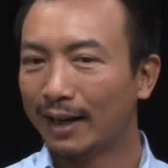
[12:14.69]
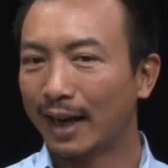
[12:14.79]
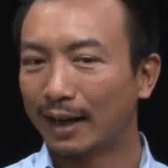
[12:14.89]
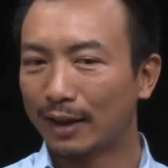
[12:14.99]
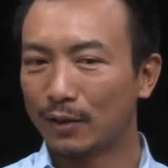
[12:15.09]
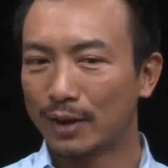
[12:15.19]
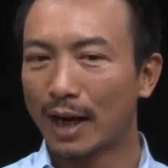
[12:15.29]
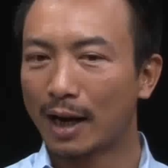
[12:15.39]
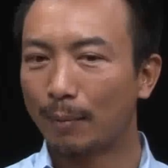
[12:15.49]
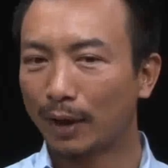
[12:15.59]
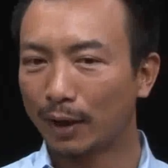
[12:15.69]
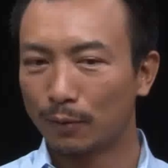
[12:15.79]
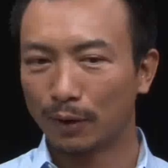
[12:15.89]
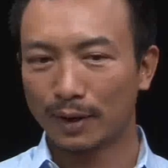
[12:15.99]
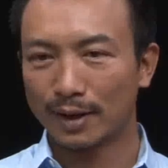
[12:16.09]
That into tech company,
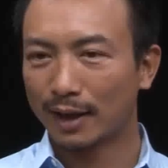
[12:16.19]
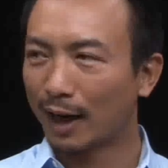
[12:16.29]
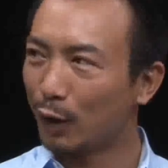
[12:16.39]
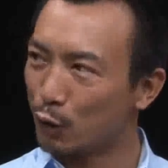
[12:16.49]
real estate,